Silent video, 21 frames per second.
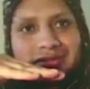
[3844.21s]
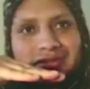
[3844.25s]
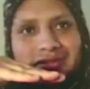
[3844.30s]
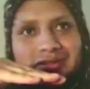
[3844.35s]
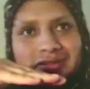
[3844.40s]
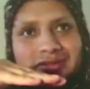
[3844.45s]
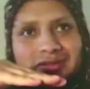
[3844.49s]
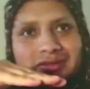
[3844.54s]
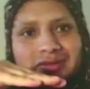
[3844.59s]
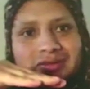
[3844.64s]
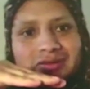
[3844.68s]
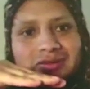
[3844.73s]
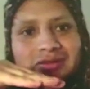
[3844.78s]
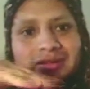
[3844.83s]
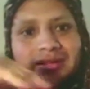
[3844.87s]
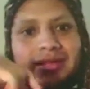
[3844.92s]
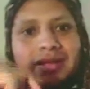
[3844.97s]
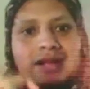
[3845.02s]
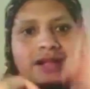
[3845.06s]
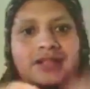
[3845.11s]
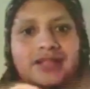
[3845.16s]
No?
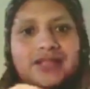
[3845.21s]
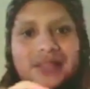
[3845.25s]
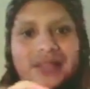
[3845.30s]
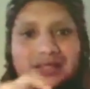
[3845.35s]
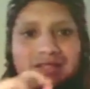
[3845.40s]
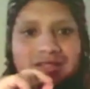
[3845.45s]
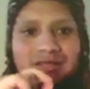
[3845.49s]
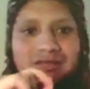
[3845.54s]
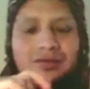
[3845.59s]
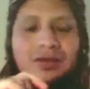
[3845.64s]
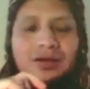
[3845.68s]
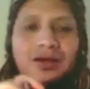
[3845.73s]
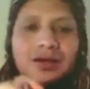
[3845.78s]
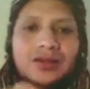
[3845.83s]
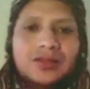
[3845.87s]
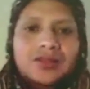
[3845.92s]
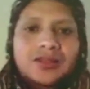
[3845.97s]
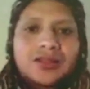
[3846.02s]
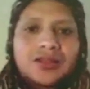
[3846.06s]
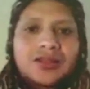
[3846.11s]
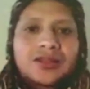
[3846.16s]
And this is one
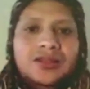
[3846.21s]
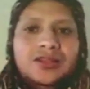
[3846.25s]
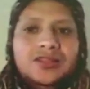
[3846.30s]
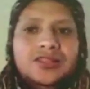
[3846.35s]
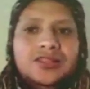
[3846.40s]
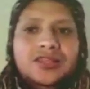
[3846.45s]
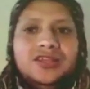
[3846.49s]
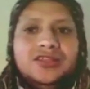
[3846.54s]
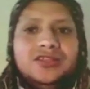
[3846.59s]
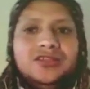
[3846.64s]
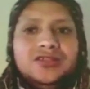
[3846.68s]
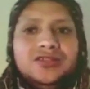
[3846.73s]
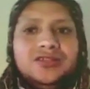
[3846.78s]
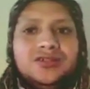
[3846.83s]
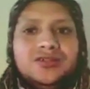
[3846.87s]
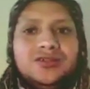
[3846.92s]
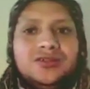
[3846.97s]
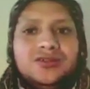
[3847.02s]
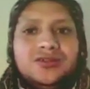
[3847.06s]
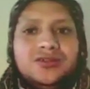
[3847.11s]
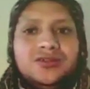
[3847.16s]

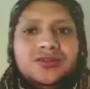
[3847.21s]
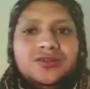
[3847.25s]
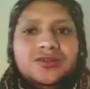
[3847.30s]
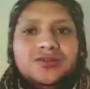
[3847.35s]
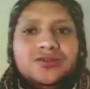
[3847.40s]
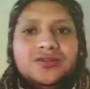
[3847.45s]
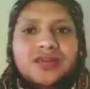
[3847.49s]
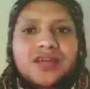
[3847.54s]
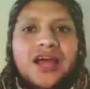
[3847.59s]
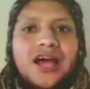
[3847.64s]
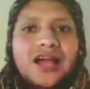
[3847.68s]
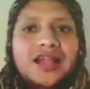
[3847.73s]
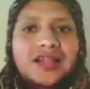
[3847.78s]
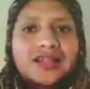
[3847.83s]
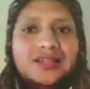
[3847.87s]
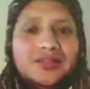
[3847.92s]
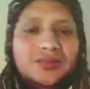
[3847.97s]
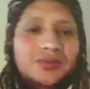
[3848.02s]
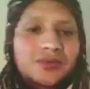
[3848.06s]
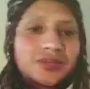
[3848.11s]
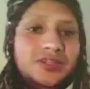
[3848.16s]
danger reality
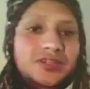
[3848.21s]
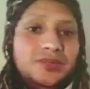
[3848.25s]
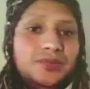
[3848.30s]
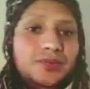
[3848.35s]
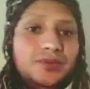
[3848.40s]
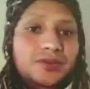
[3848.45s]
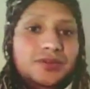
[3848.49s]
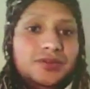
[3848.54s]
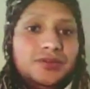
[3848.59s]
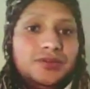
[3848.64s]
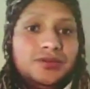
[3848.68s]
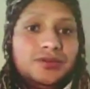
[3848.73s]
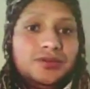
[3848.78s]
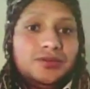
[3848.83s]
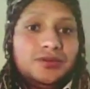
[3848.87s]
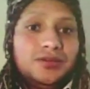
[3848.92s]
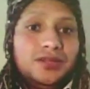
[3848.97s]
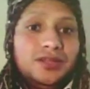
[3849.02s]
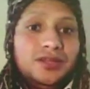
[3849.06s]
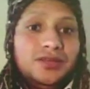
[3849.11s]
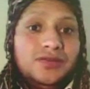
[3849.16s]
where it's possible to
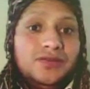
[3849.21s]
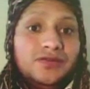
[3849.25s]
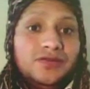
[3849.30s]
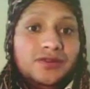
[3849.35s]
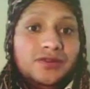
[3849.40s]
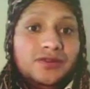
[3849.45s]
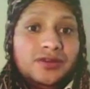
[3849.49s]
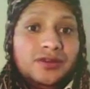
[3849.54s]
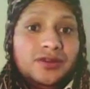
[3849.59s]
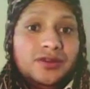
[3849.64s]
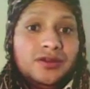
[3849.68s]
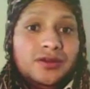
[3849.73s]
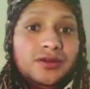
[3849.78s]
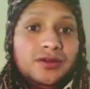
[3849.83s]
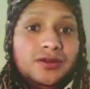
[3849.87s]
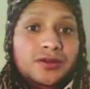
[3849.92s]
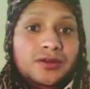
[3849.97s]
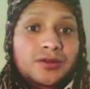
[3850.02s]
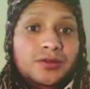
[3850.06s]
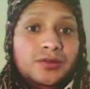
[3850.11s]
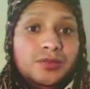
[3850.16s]
live,
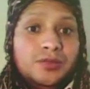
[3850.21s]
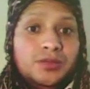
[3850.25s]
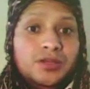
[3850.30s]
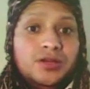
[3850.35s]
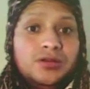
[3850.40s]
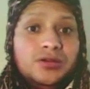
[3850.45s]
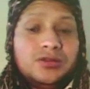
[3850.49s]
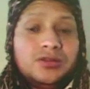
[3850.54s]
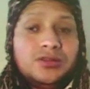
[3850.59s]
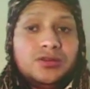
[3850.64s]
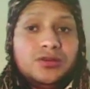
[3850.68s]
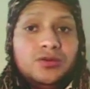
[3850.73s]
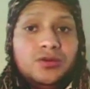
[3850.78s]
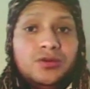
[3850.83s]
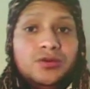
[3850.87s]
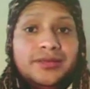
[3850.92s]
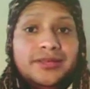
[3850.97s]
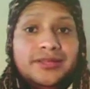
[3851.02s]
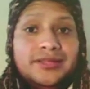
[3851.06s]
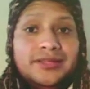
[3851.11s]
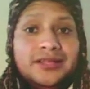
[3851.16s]
because the
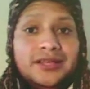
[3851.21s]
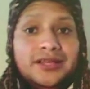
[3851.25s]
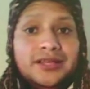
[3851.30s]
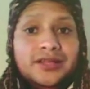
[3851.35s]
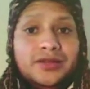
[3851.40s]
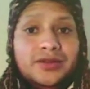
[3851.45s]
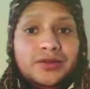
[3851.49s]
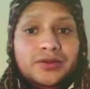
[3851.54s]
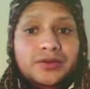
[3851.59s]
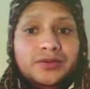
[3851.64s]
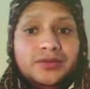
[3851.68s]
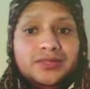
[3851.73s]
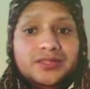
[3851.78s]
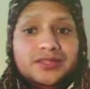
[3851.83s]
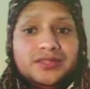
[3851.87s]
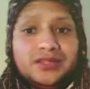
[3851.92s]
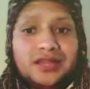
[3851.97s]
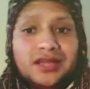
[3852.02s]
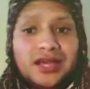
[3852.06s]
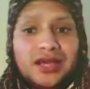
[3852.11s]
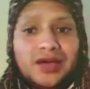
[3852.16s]
women
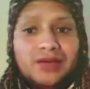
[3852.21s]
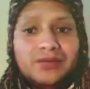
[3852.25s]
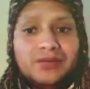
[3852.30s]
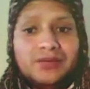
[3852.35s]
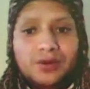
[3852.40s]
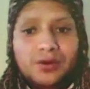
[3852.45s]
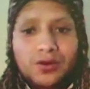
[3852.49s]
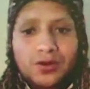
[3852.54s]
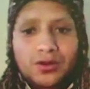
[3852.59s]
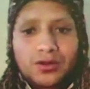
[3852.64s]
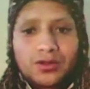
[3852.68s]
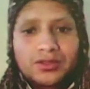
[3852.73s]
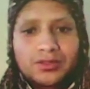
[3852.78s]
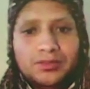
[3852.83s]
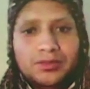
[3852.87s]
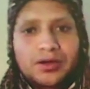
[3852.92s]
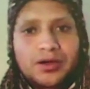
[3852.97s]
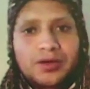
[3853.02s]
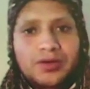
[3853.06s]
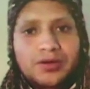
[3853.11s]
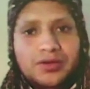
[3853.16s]
have all the
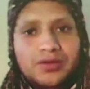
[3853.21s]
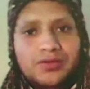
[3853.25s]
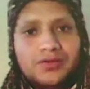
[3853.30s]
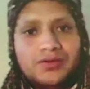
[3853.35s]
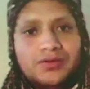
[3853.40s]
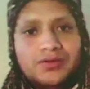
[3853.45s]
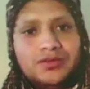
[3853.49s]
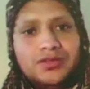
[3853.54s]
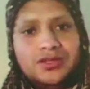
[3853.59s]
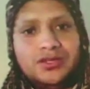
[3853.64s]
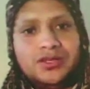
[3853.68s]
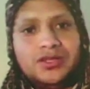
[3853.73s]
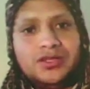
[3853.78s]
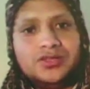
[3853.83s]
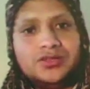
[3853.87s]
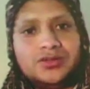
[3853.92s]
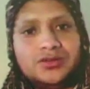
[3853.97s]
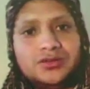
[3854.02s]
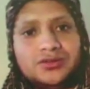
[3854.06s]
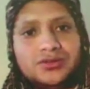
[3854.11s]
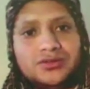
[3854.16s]
power of communication,